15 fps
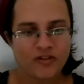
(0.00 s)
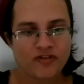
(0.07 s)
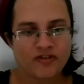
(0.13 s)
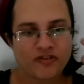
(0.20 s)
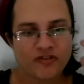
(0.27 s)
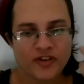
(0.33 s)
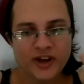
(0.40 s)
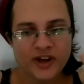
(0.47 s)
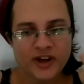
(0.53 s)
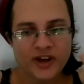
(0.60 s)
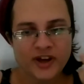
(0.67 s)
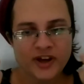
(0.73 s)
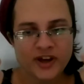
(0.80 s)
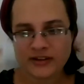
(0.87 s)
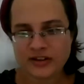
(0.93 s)

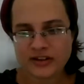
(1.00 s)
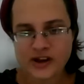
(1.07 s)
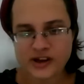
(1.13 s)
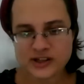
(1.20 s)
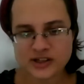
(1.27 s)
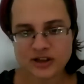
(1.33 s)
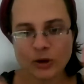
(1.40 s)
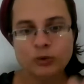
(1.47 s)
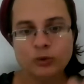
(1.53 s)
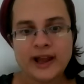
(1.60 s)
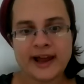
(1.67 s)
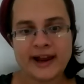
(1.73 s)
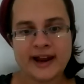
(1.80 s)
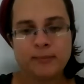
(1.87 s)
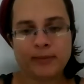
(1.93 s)
feeling that things don't
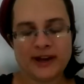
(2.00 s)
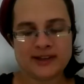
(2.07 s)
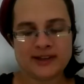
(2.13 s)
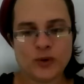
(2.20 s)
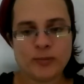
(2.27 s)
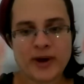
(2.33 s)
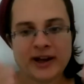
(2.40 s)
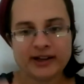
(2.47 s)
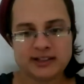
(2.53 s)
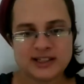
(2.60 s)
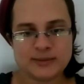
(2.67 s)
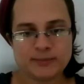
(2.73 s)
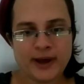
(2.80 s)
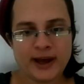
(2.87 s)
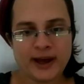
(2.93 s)
line up as we might
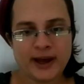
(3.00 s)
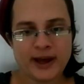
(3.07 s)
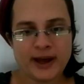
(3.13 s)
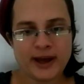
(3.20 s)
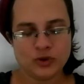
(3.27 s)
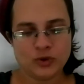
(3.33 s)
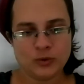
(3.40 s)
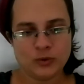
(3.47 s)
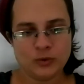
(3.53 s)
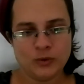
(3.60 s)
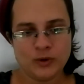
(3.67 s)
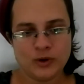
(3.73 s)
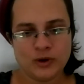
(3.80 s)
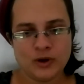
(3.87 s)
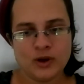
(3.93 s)
expect them to.
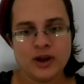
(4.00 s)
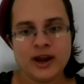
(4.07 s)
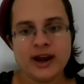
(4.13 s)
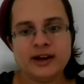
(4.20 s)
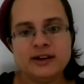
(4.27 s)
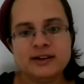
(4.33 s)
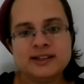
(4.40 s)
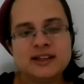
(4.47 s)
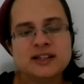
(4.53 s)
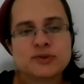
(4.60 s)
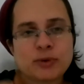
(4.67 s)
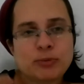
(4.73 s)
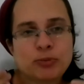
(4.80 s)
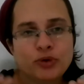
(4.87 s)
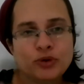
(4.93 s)
And in a sense,
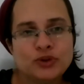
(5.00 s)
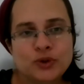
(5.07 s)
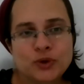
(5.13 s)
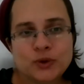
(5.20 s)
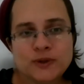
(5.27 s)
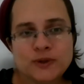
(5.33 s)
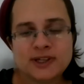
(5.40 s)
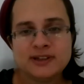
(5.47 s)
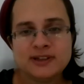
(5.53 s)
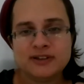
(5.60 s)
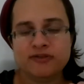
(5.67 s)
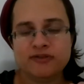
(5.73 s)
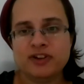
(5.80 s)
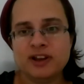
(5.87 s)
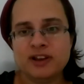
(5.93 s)
reproduces the
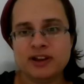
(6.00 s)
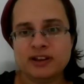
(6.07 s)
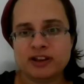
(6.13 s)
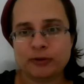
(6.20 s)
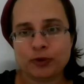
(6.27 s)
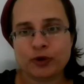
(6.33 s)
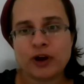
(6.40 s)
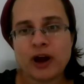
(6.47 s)
feeling that